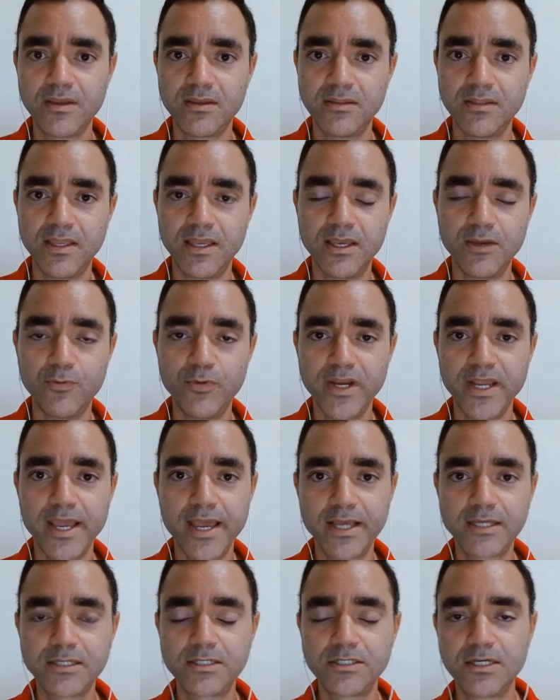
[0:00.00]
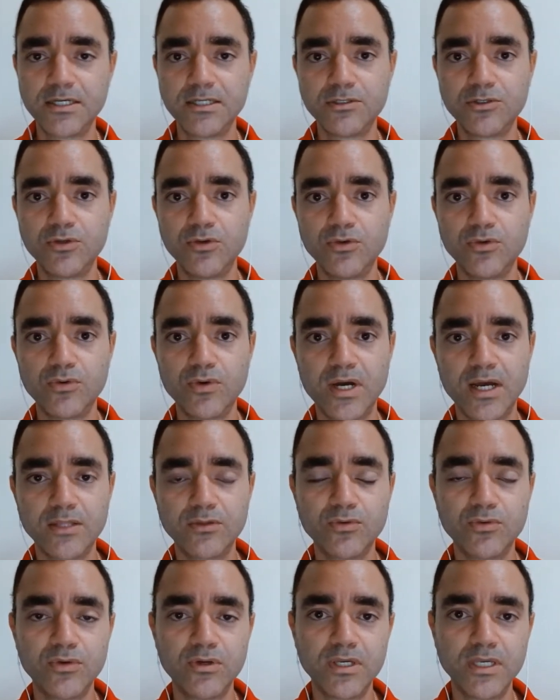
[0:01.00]
the reactions, you are
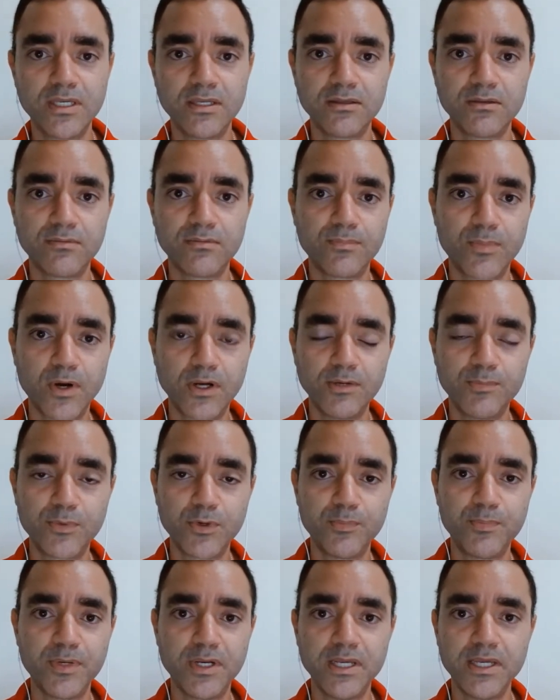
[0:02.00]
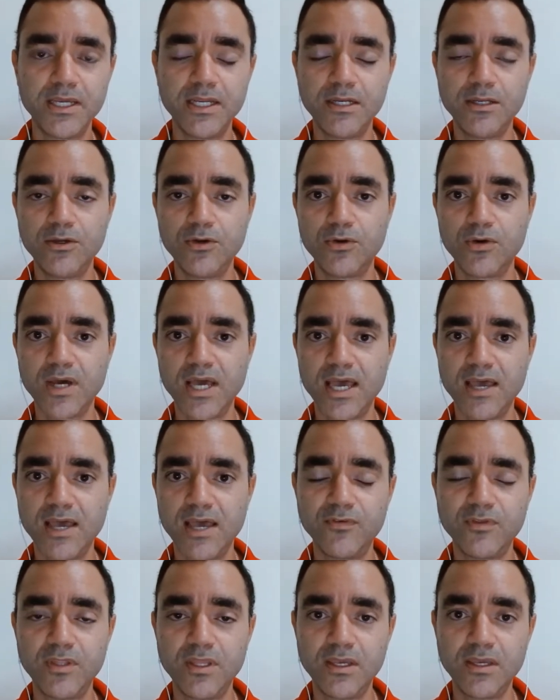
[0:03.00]
doing polypropylene, you
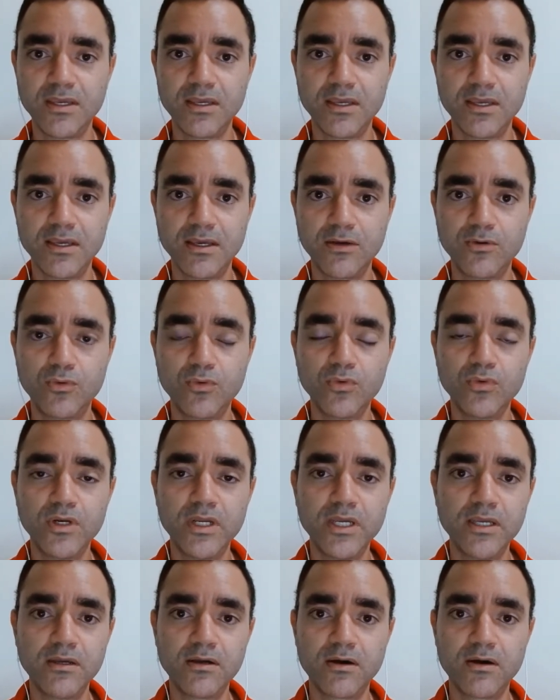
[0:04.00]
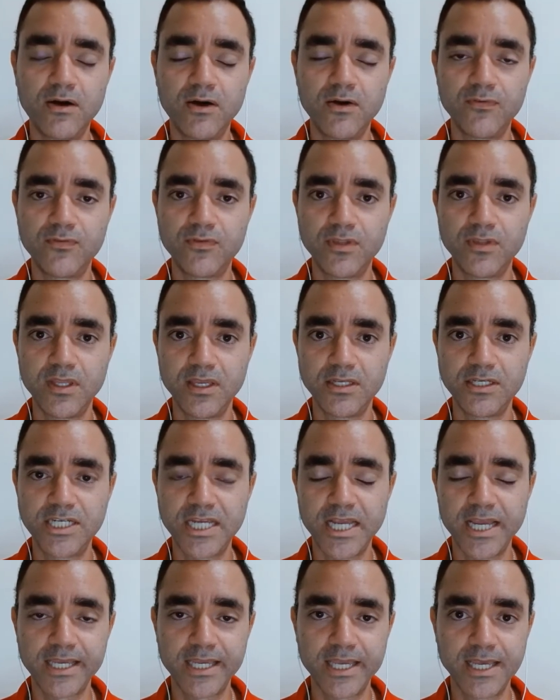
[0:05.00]
have the cooling of the
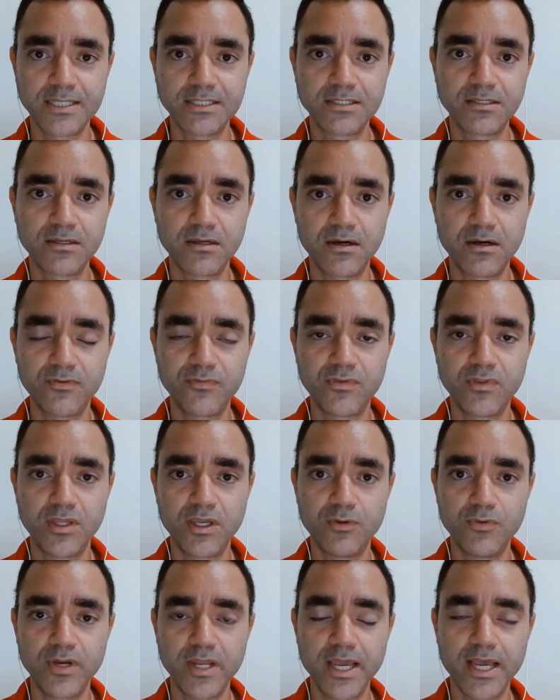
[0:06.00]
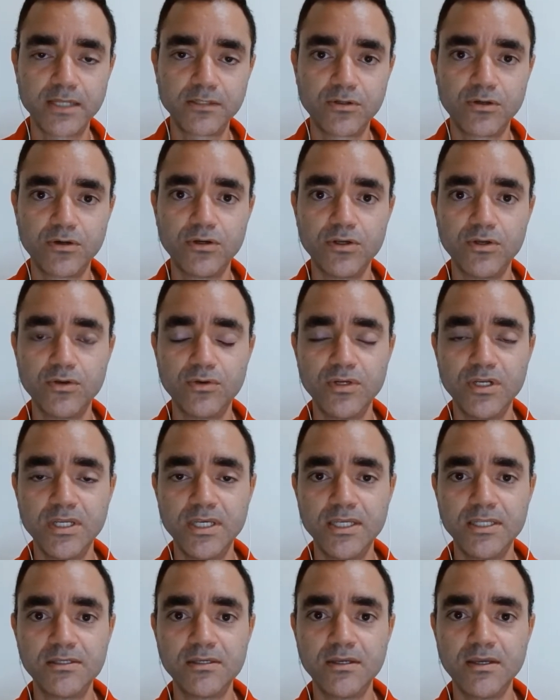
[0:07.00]
jacket of the reactor, you
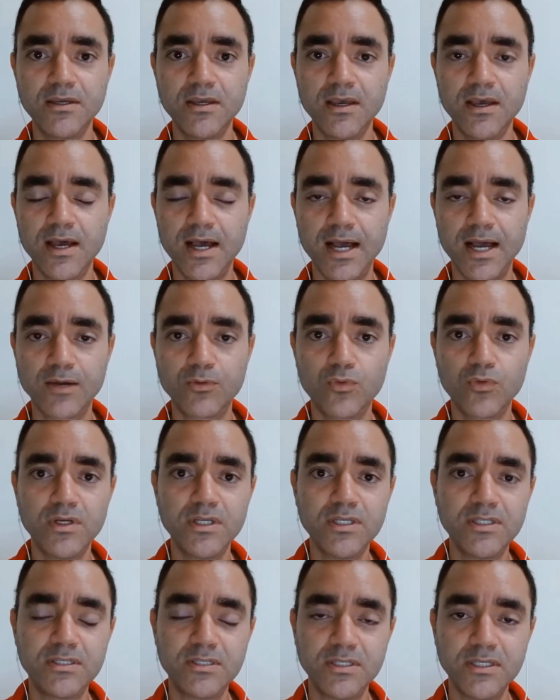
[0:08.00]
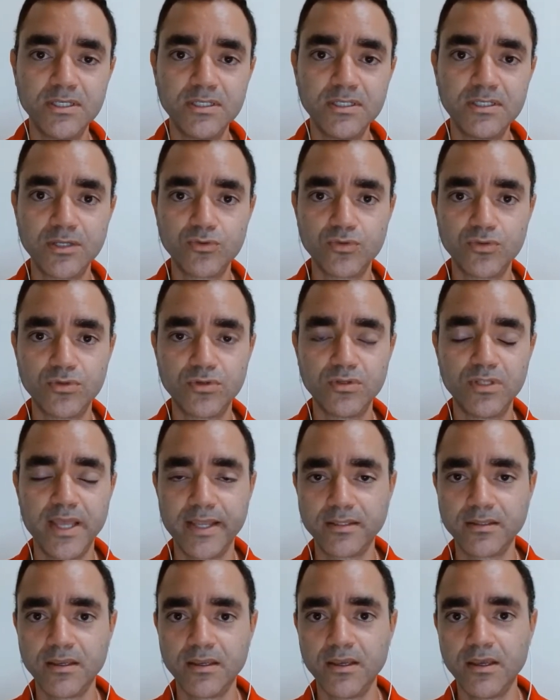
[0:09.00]
need a cooling system to do
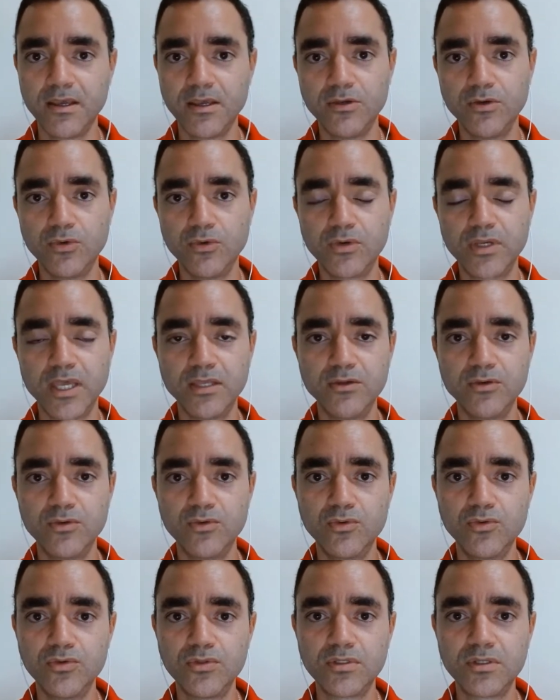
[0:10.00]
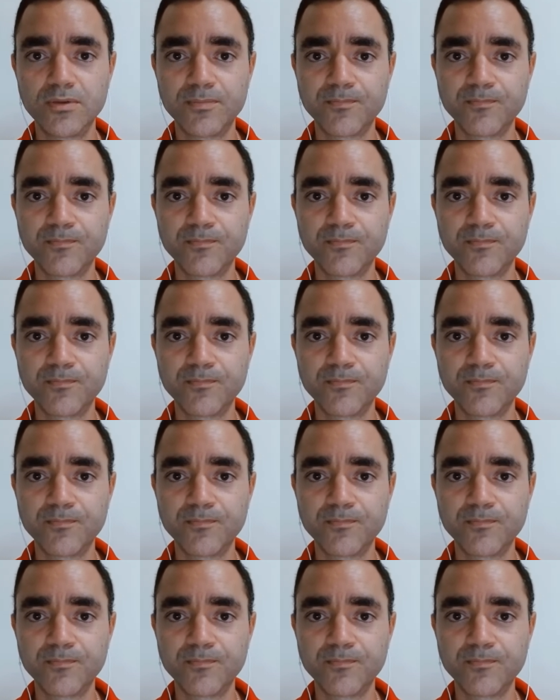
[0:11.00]
that. You can use